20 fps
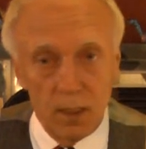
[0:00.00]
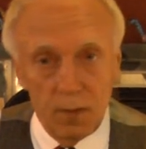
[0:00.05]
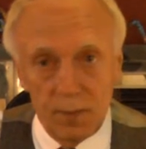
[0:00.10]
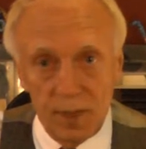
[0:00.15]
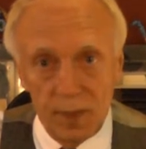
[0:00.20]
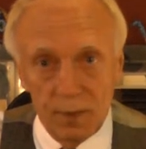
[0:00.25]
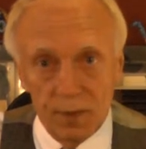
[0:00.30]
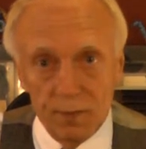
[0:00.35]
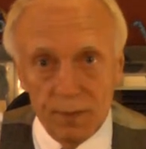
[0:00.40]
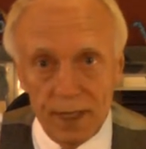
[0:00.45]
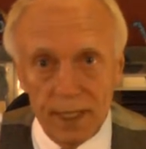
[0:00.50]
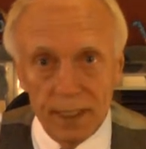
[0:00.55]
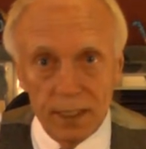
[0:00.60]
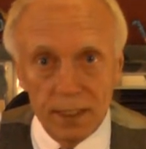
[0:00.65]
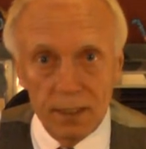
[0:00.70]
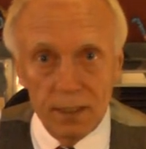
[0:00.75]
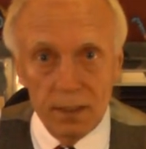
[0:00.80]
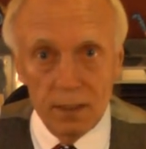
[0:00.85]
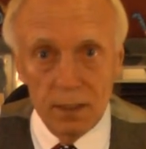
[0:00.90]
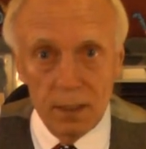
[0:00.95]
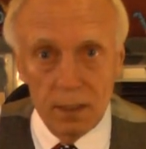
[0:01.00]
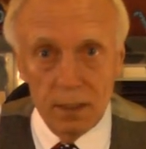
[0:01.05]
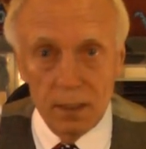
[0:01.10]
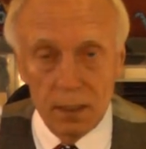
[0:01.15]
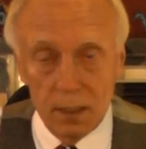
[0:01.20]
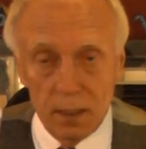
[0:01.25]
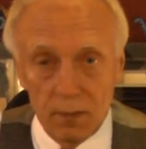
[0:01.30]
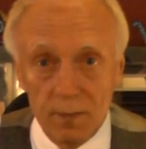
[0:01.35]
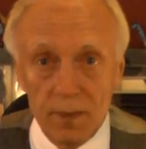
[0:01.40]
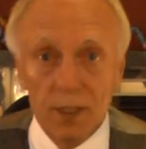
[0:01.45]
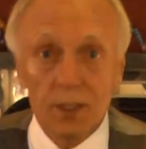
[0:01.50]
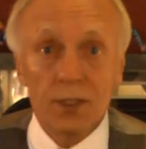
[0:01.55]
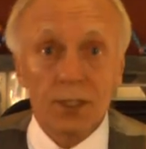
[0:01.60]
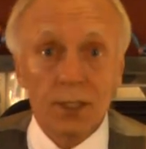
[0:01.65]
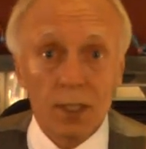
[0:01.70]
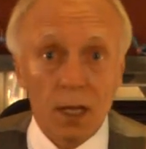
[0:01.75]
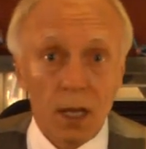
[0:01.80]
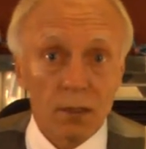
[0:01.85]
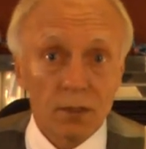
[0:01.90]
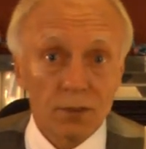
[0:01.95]
people making $1
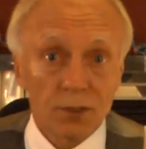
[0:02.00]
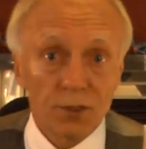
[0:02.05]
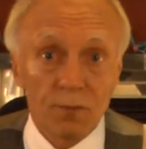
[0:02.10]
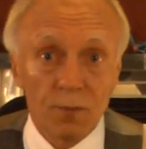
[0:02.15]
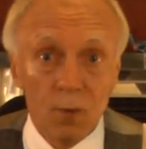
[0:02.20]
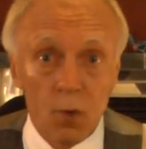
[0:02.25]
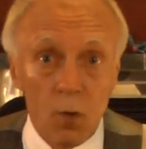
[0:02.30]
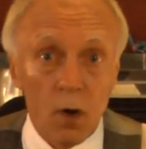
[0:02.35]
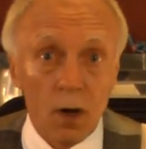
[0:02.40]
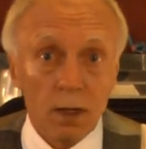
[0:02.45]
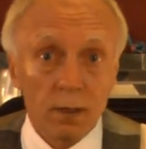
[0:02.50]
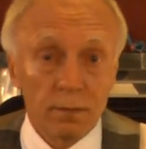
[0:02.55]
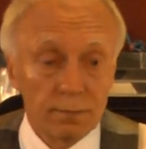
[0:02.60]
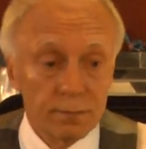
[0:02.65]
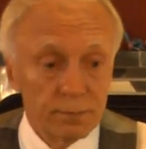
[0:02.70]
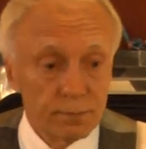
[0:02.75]
million or more,